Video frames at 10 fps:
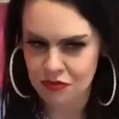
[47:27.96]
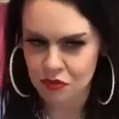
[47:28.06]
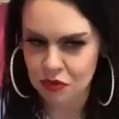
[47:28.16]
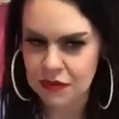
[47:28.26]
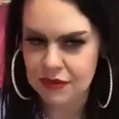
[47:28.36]

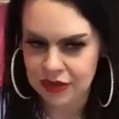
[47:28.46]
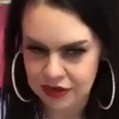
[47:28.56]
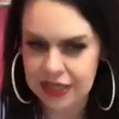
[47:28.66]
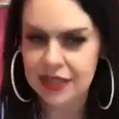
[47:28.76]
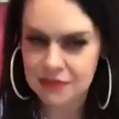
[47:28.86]
would be
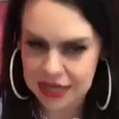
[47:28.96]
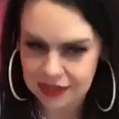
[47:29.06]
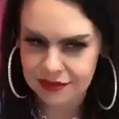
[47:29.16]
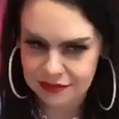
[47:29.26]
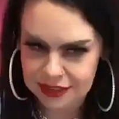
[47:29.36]
very
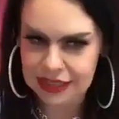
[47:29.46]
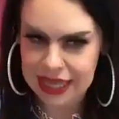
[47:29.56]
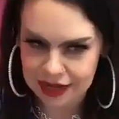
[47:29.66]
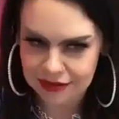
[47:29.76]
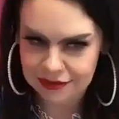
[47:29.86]
committed to
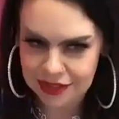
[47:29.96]
that.